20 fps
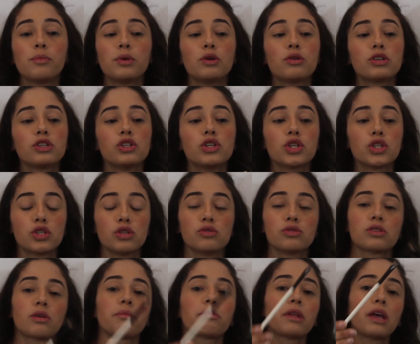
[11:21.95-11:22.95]
you can just
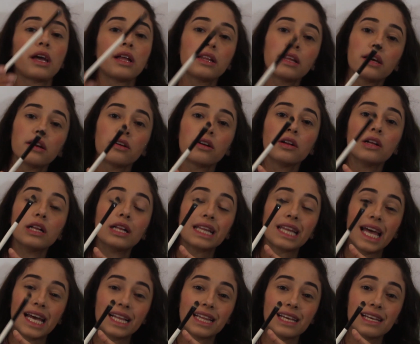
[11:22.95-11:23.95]
use something little
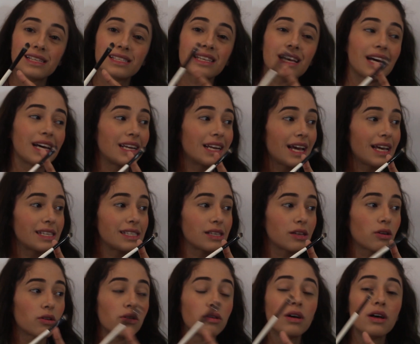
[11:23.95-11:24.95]
like this, a nice
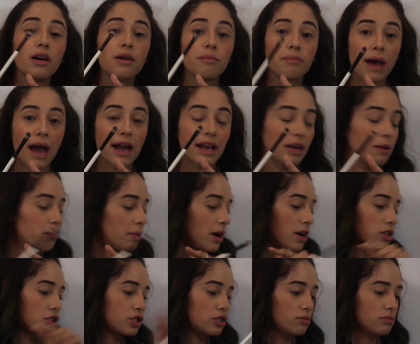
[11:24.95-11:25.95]
little packing
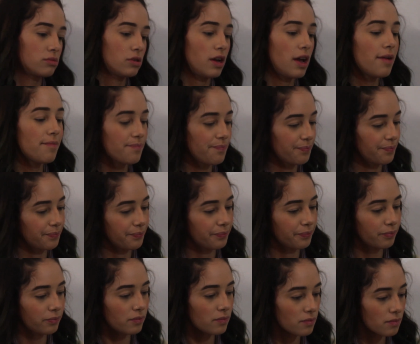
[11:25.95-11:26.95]
brush, okay?
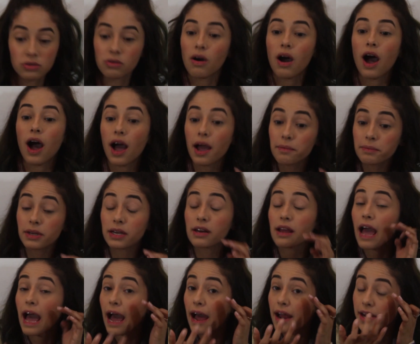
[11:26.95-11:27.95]
So I'm gonna
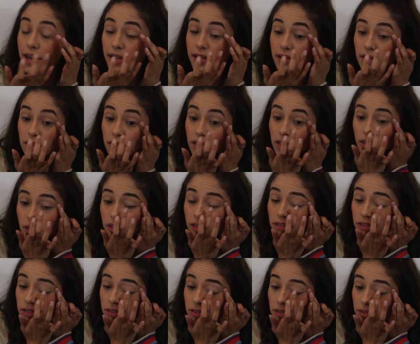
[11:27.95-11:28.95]
add it
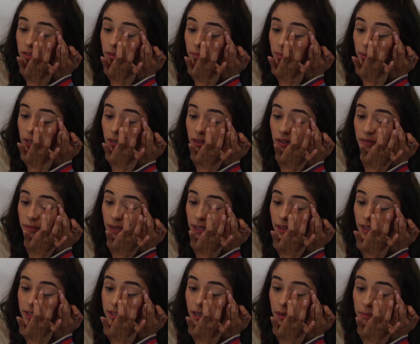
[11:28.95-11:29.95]
to the middle of my
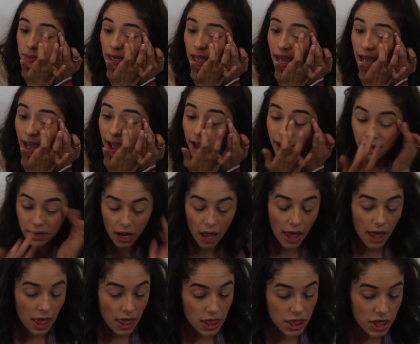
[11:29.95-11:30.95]
lids. I'm gonna add
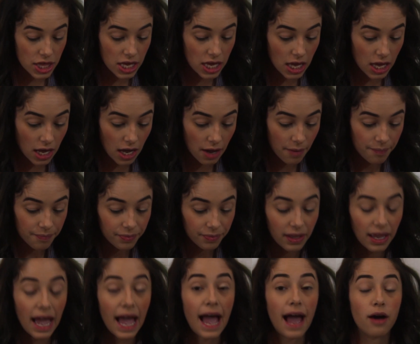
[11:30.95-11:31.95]
the
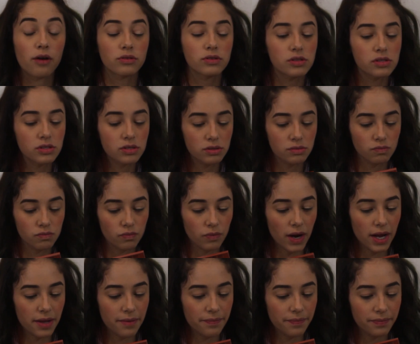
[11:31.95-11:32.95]
ounce,
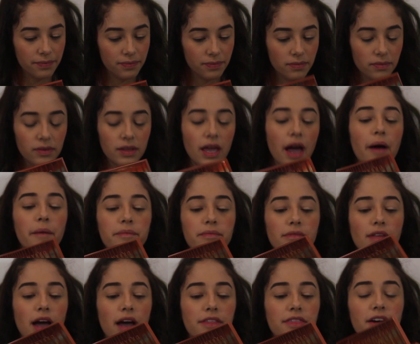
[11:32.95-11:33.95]
right? Yeah,
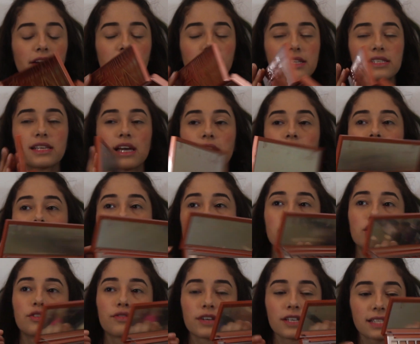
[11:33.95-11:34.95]
I thought that said
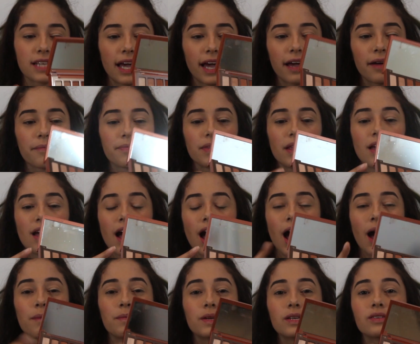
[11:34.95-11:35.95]
quiche for a second.
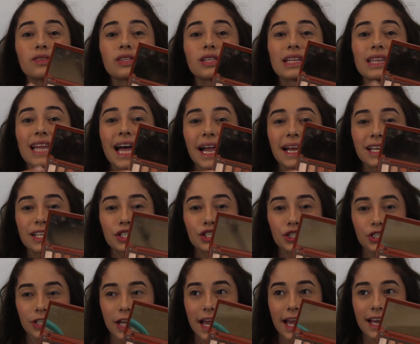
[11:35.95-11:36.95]
I'm gonna use the lightest
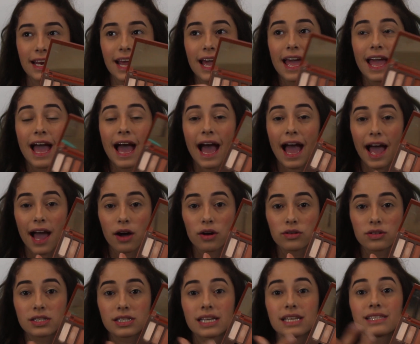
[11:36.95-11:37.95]
shade,
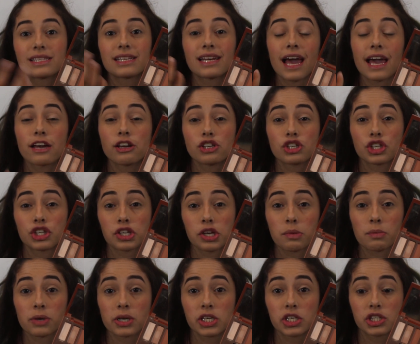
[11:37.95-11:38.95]
ounce. It's a nice
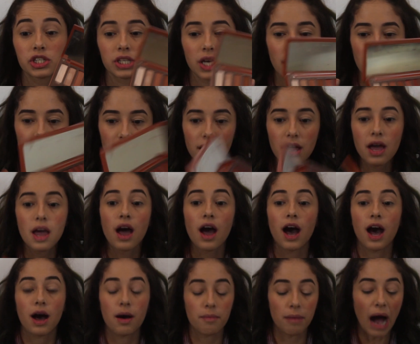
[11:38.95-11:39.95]
shimmery shade.
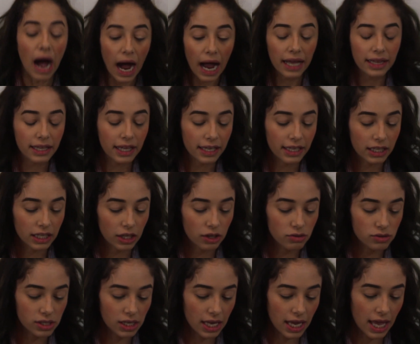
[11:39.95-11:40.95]
I like
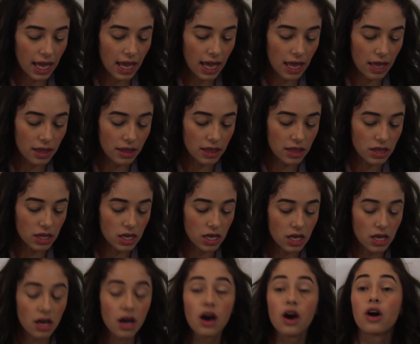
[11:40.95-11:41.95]
using it in
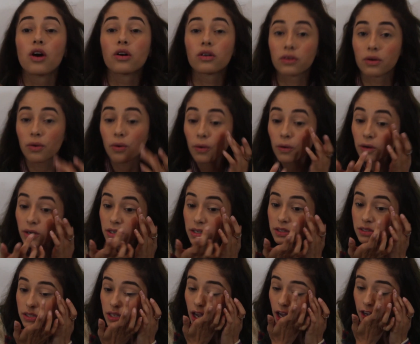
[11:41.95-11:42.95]
the
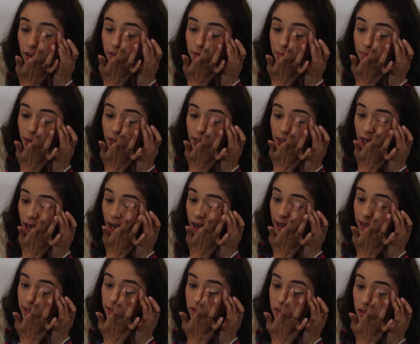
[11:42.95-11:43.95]
corners of my
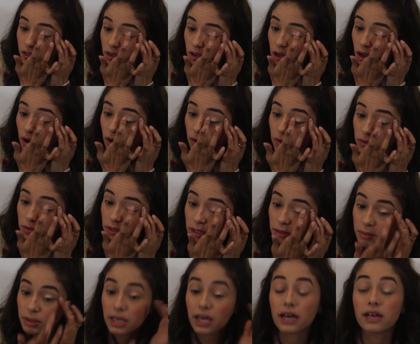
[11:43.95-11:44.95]
eyes
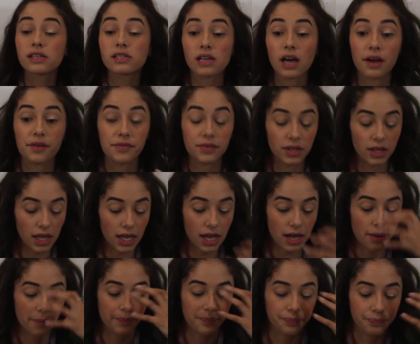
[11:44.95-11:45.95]
only because I feel like